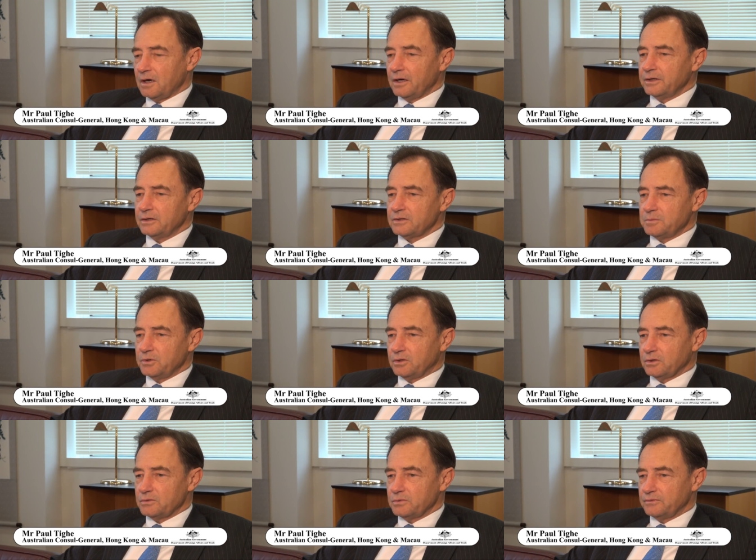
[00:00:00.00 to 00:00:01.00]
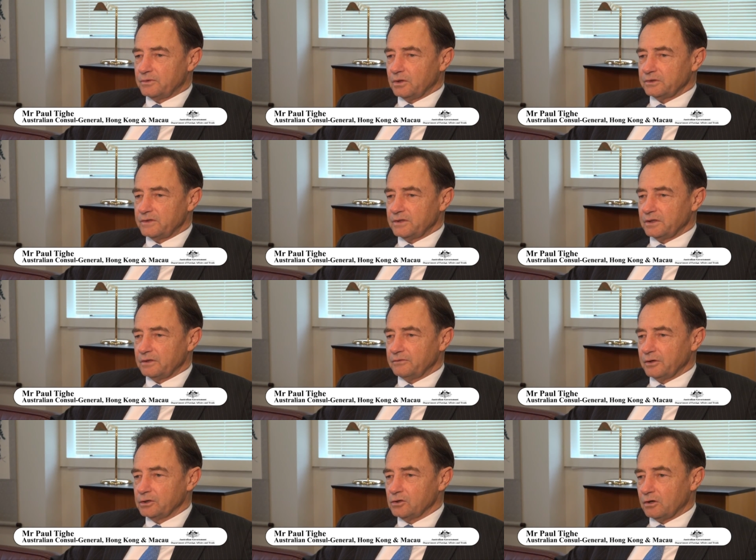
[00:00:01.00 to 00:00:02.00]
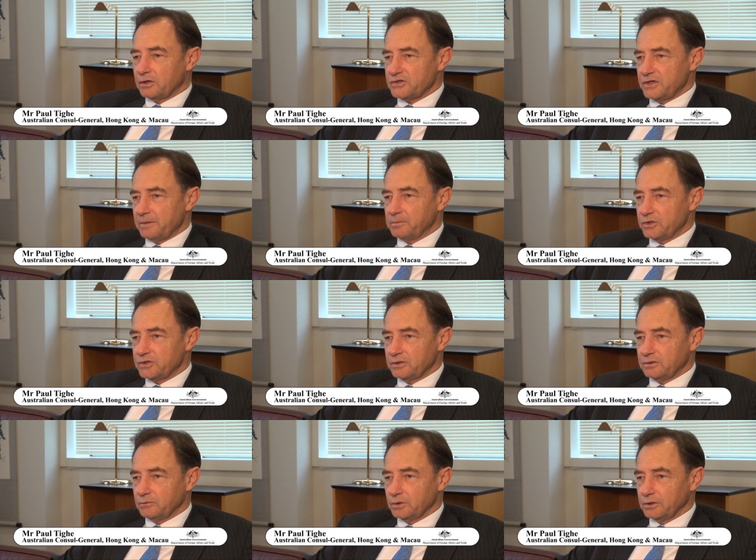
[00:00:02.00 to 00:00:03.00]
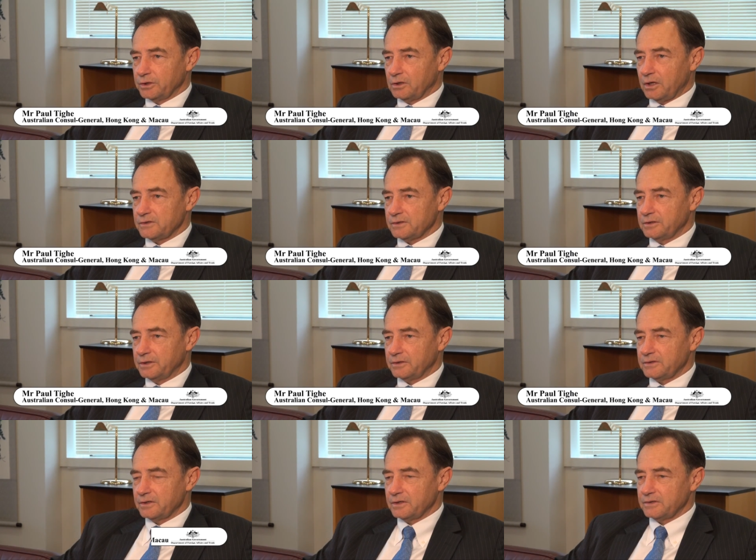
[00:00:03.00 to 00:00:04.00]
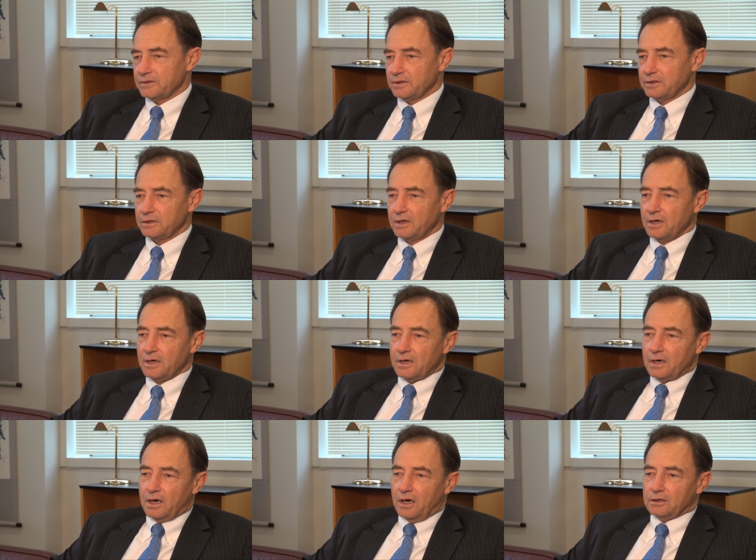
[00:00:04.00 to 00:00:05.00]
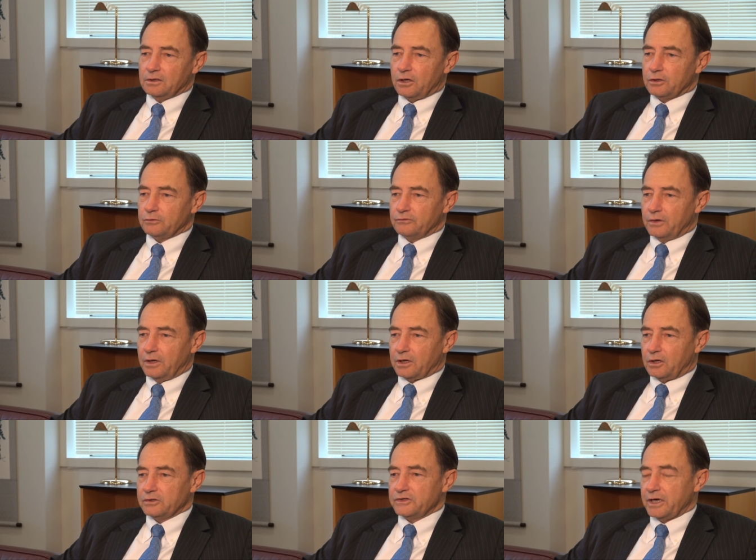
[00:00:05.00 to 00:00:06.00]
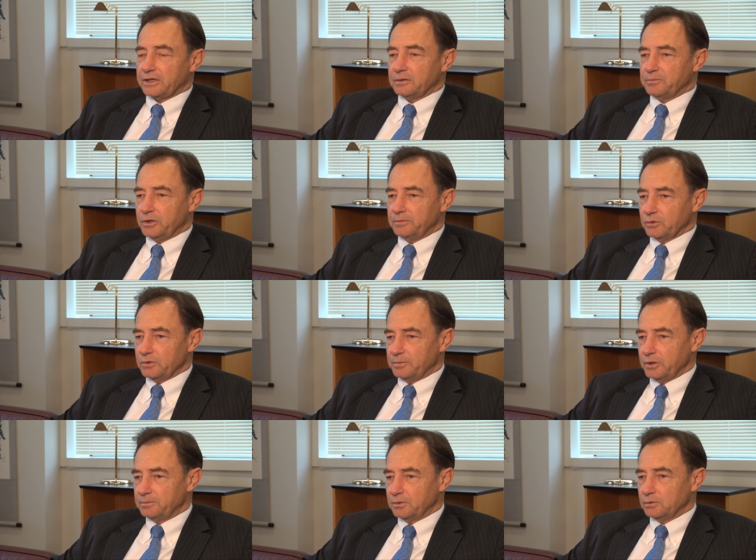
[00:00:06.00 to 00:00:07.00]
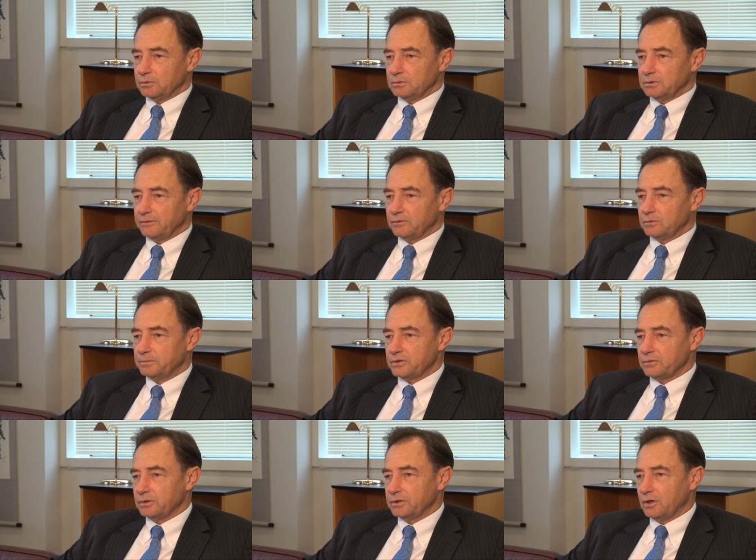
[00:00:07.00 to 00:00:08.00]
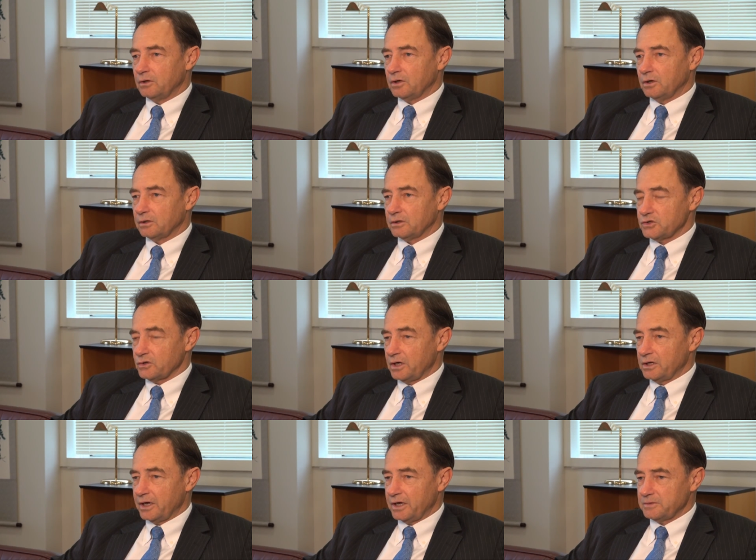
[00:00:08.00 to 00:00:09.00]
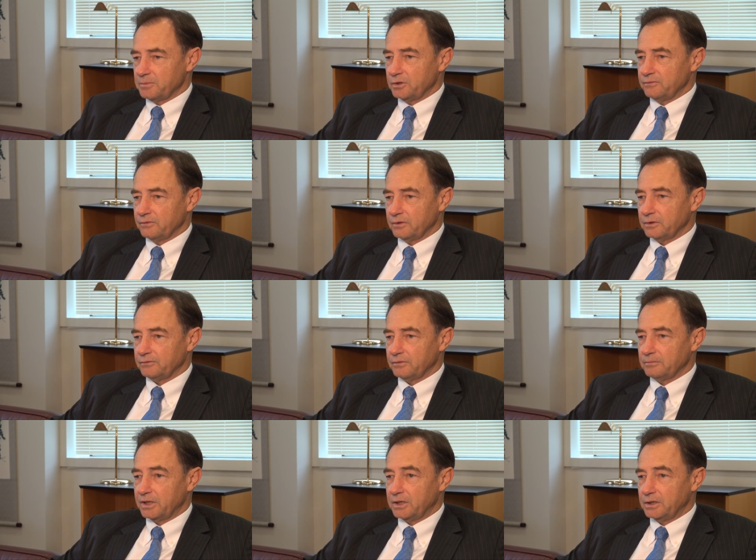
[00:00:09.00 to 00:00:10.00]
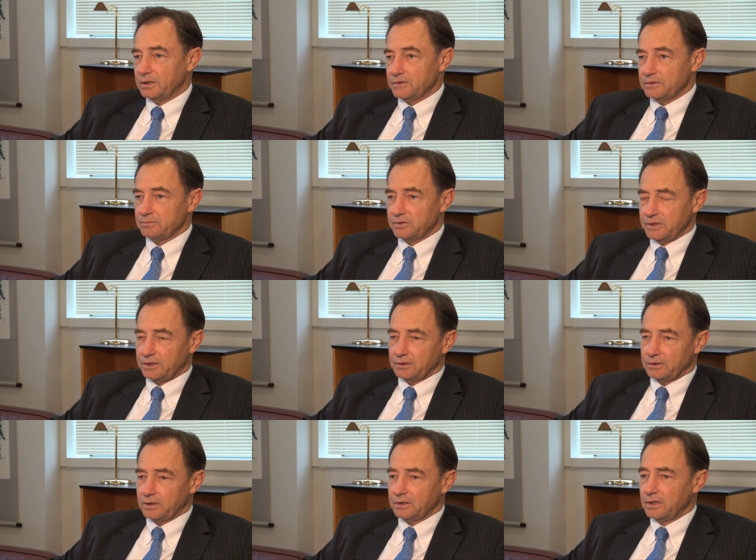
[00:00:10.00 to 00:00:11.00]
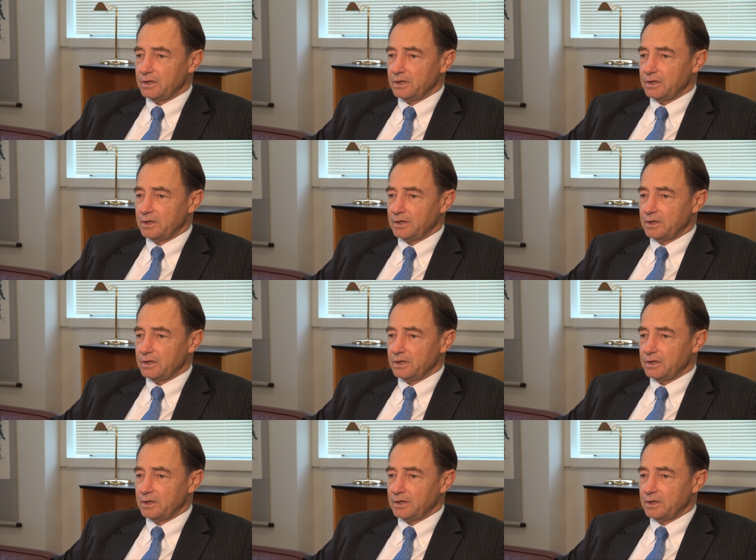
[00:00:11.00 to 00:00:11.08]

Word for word: I think it's because we've got uh, very long established and really close links. There's a A lot of uh, contact at people-to-people level between Hong Kong and Australia has been for, for many years, in particular